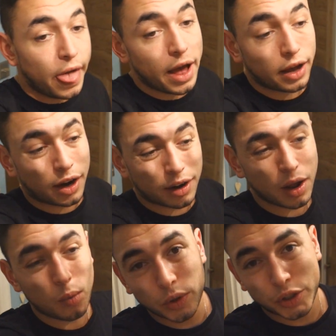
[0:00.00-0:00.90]
Uh, kind
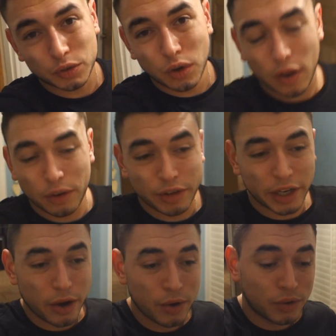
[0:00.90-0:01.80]
of like would you rather
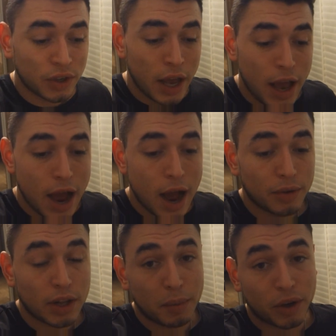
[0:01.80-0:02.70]
videos, uh,
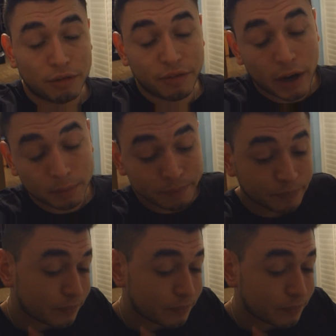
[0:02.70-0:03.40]
so that'll be good fun.